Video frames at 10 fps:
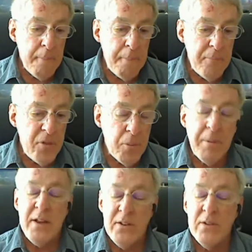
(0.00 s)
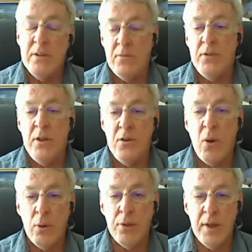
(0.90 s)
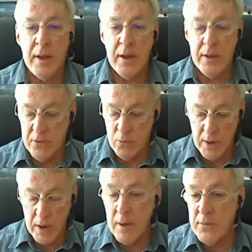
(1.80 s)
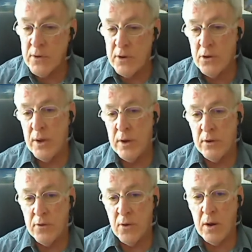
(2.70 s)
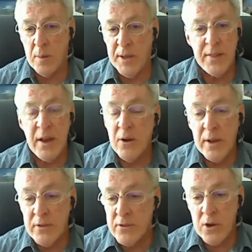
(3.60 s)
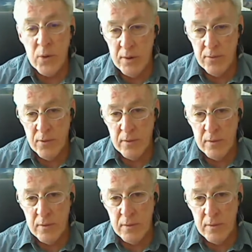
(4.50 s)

the basis of this whole thing is, when it comes to doing astronomy, there is no difference.